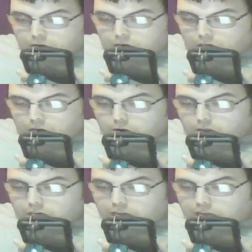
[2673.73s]

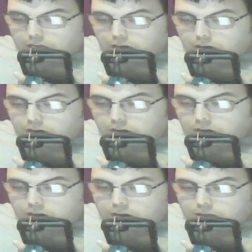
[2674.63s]
close knit
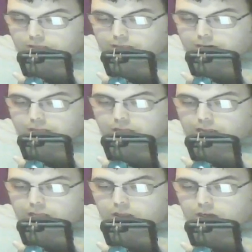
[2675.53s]
that it
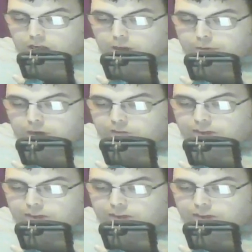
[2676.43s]
takes a couple of